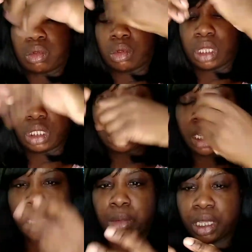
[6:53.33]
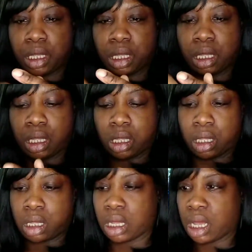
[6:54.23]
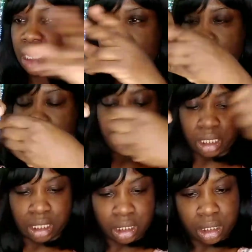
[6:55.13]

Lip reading: That's a tad bit. I ain't cutting nothing.